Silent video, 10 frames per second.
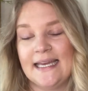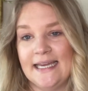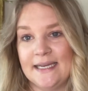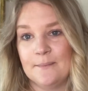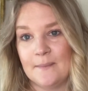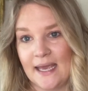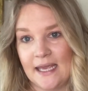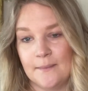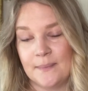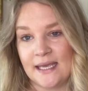It
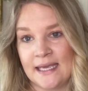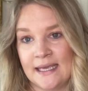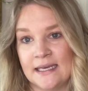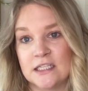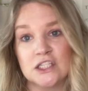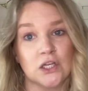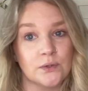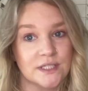may be slow to